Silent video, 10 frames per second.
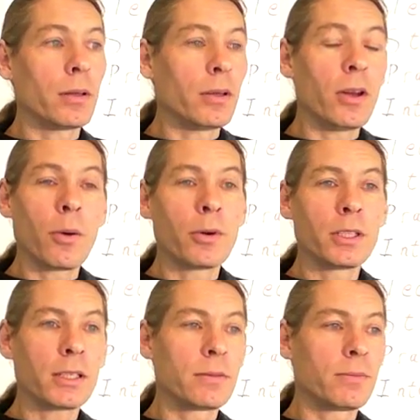were
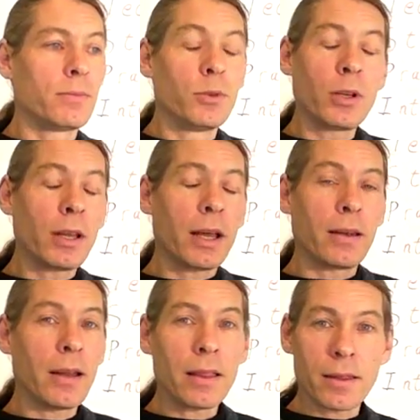just really
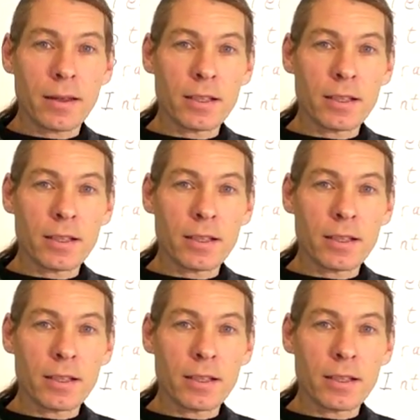had nothing,